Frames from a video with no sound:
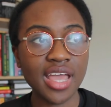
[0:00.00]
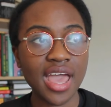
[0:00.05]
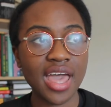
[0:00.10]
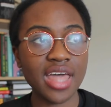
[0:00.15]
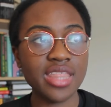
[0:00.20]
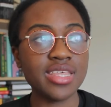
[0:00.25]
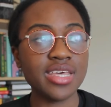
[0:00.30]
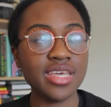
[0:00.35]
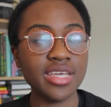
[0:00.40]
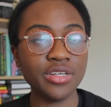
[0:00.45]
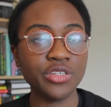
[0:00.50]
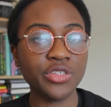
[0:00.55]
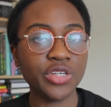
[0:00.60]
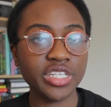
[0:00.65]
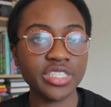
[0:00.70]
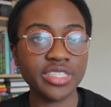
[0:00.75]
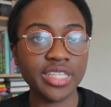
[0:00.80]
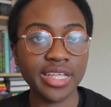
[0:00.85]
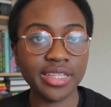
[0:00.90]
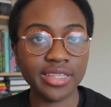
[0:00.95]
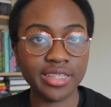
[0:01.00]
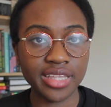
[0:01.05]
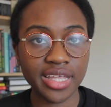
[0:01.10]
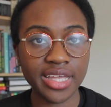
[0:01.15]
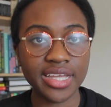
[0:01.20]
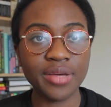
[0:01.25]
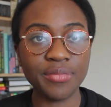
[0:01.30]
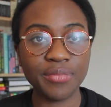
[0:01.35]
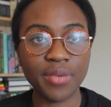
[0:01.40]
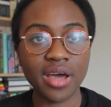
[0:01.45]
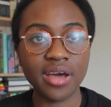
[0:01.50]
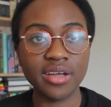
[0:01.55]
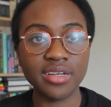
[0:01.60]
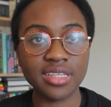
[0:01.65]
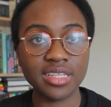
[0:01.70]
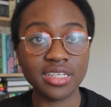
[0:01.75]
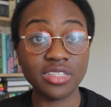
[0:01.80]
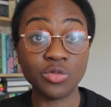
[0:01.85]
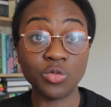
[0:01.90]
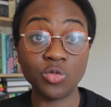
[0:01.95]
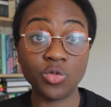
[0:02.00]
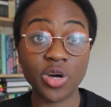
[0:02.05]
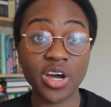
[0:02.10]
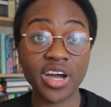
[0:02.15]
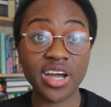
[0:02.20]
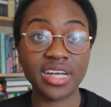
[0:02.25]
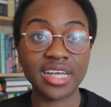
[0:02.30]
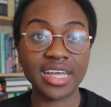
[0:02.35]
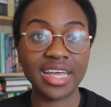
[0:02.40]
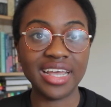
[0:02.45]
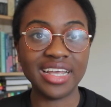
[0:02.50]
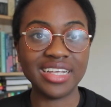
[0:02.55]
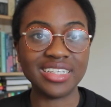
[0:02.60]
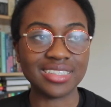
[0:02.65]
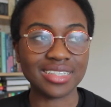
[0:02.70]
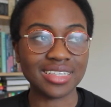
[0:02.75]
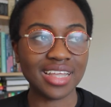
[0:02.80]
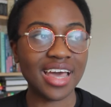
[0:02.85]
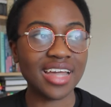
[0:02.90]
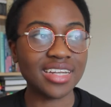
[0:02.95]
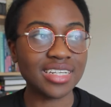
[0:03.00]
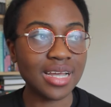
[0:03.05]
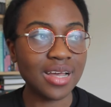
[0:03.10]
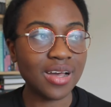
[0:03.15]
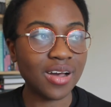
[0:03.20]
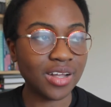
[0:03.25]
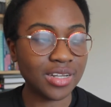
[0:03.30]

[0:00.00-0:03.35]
And the interesting thing about this work is that